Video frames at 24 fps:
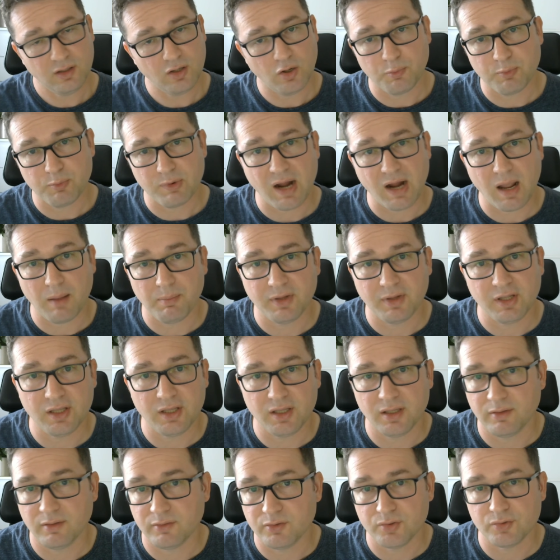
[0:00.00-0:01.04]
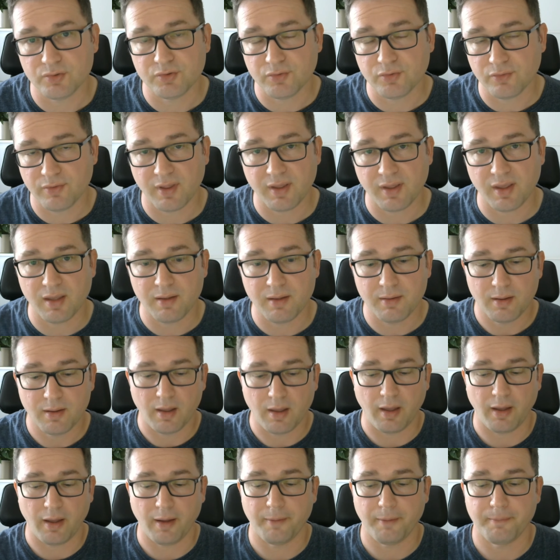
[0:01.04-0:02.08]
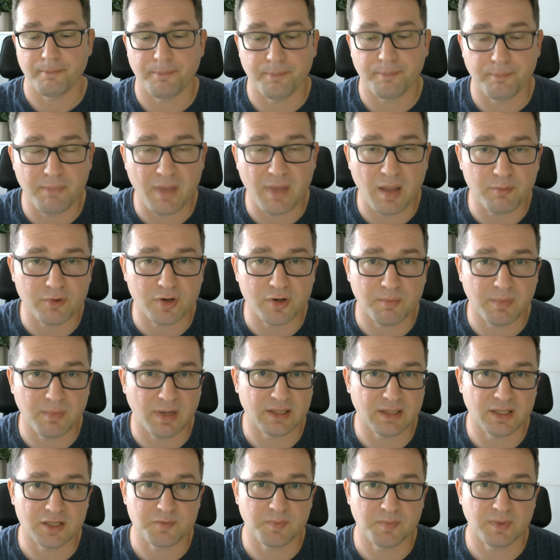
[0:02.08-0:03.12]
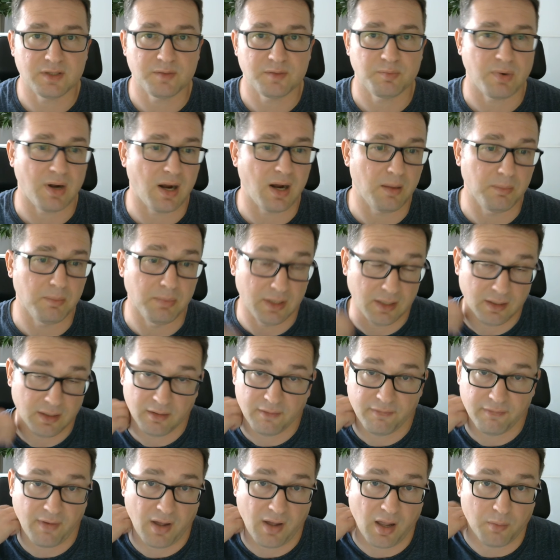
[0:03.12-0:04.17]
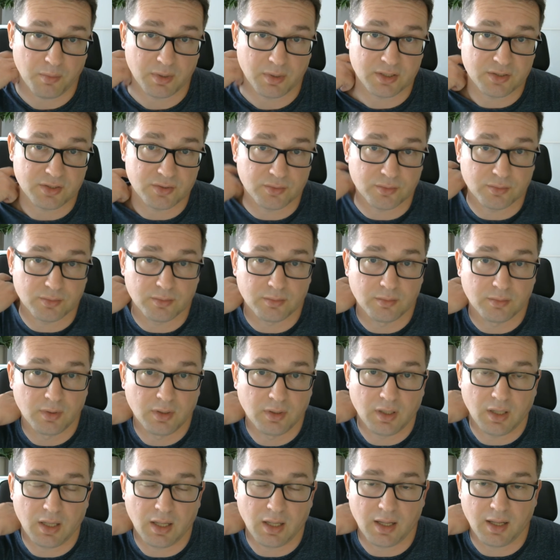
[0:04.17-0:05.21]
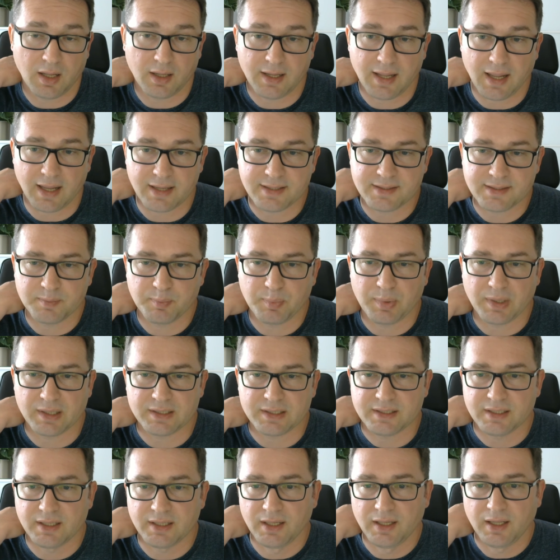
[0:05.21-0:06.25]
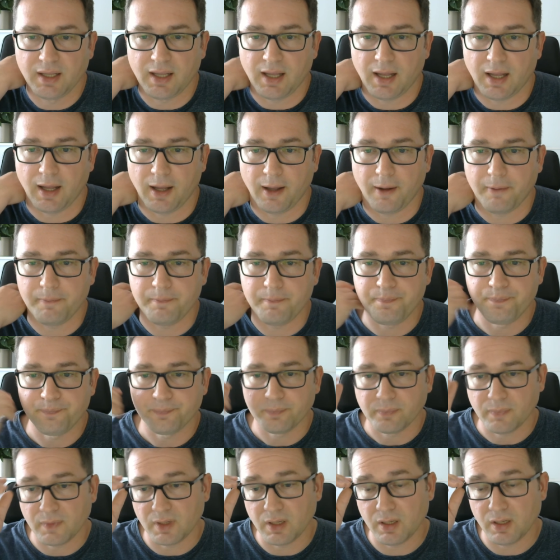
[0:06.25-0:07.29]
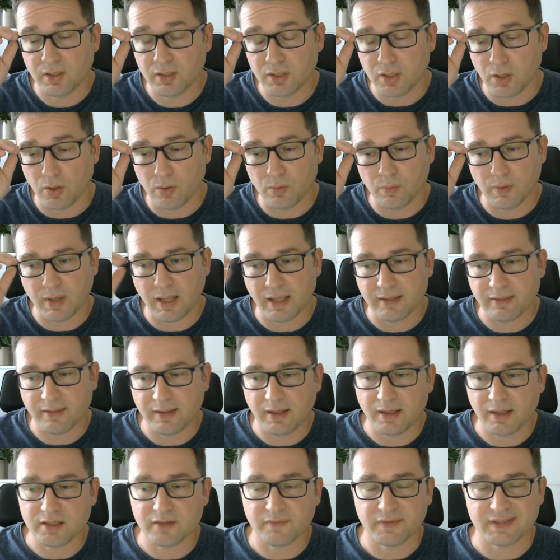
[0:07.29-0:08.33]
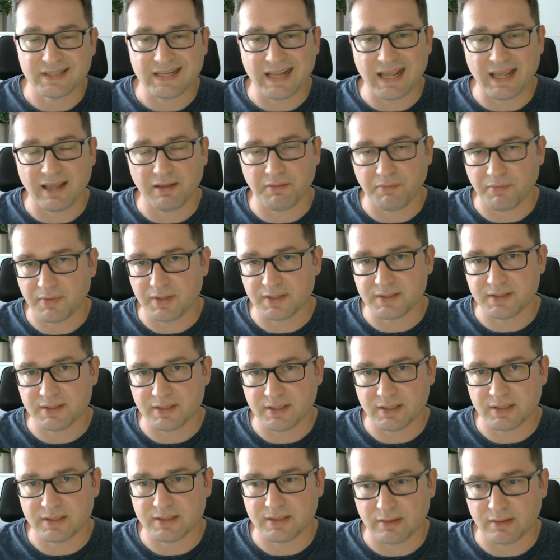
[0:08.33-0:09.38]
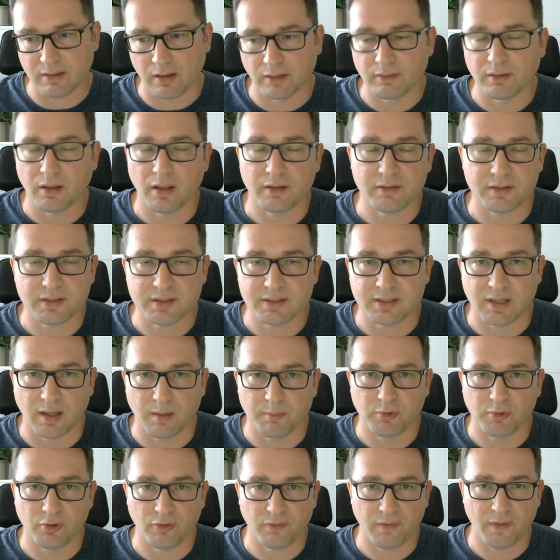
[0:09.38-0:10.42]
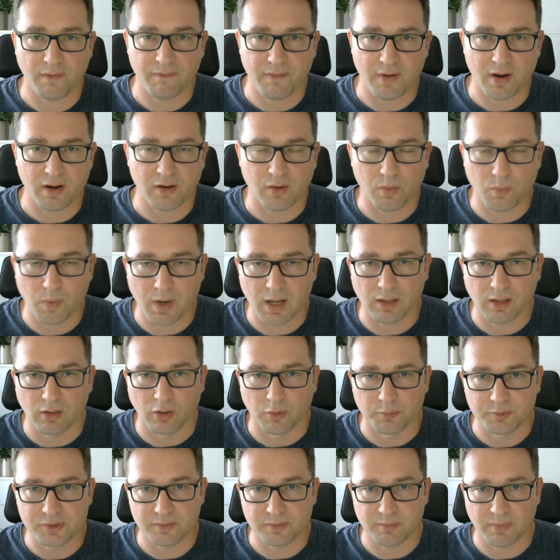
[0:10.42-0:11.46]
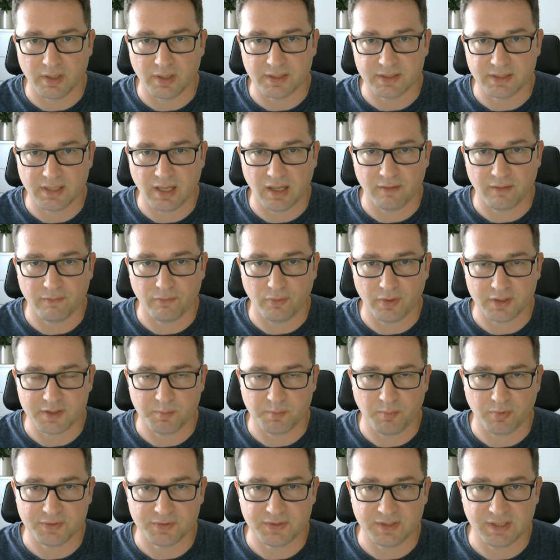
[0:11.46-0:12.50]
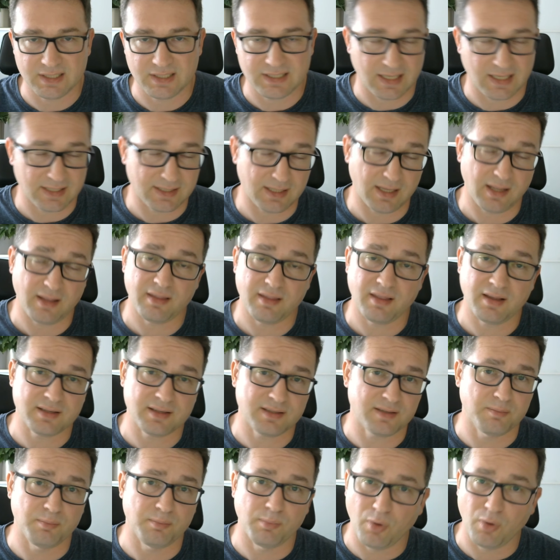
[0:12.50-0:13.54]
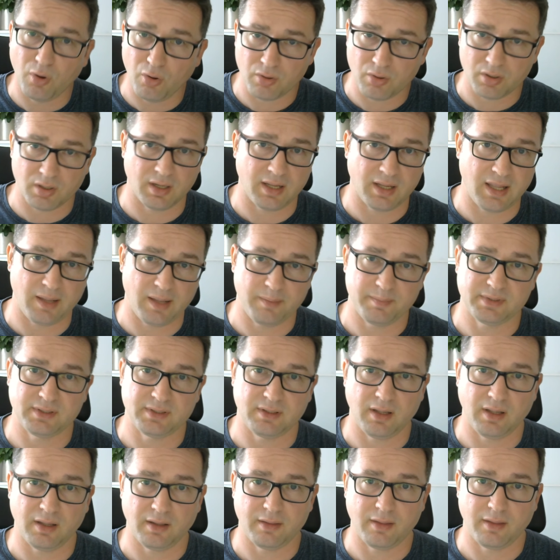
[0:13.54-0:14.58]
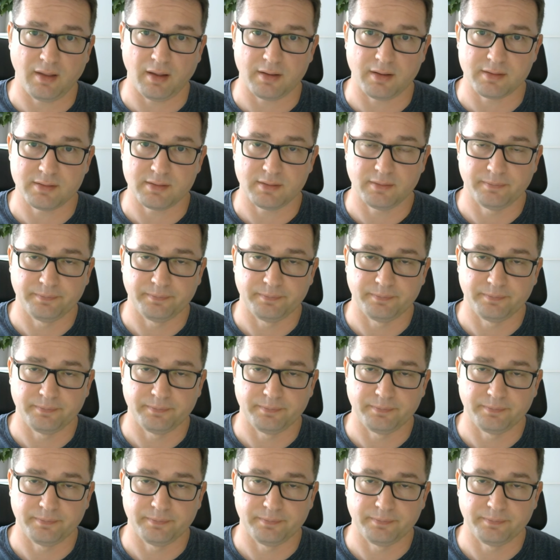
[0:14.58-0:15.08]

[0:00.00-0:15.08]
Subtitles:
probably due to the memory management, probably, if I were to guess. But at the end of the day, this is another example of a very well optimized game for Xbox Series S, and there's more games like that.